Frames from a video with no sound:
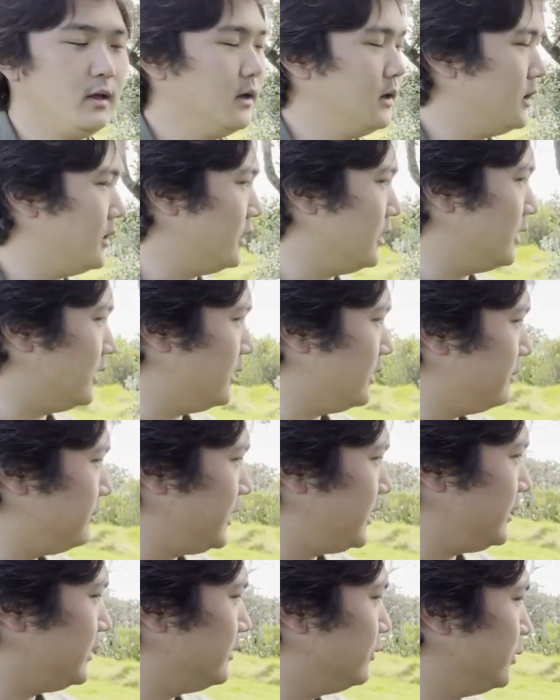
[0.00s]
I
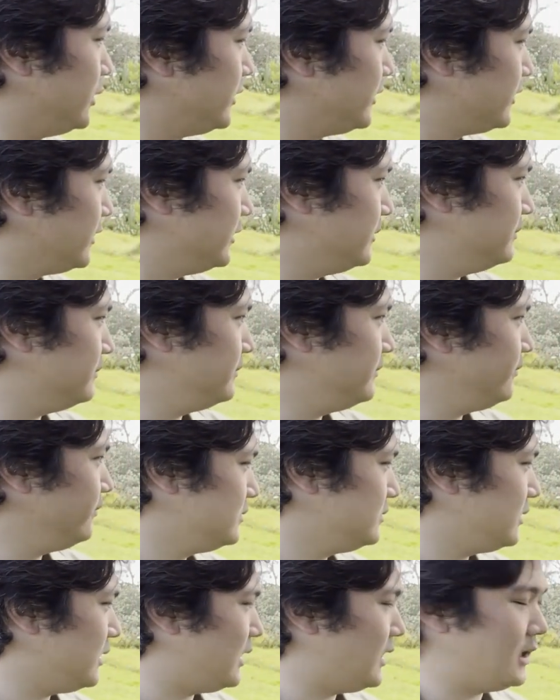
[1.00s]
made it with some
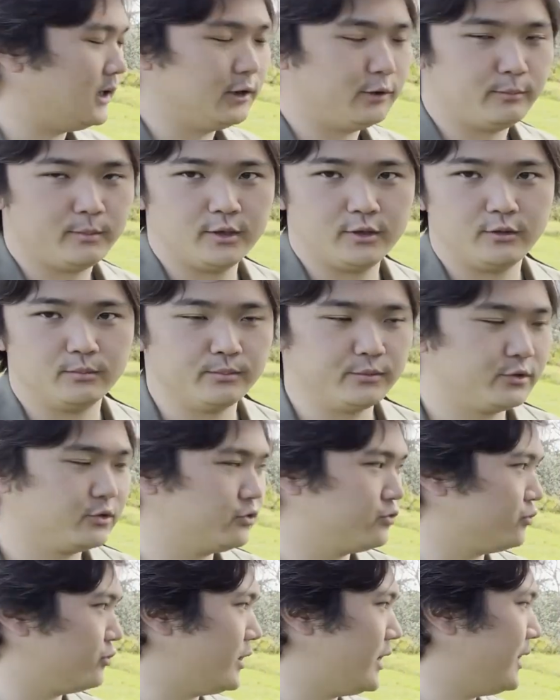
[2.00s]
aluminium
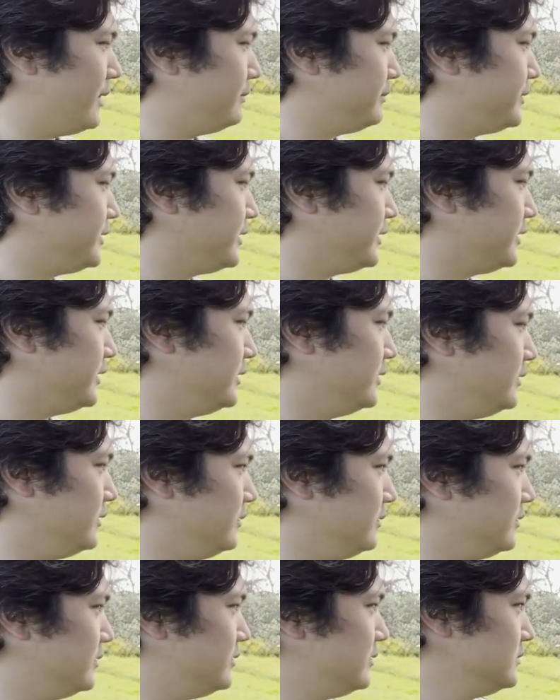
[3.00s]
scraps
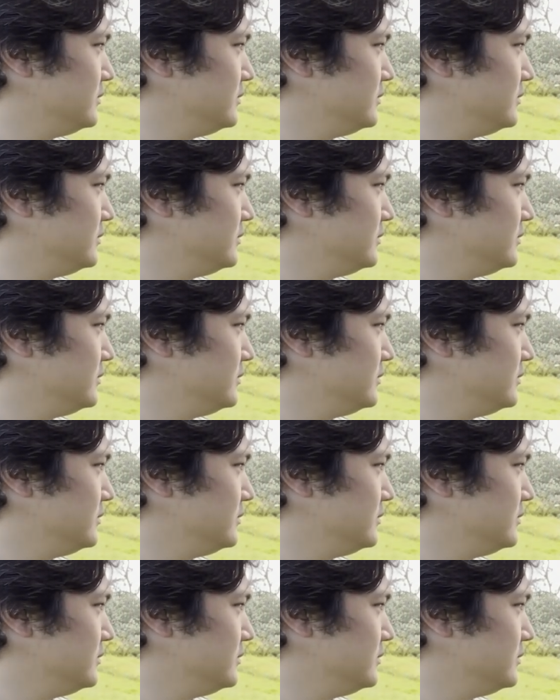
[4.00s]
and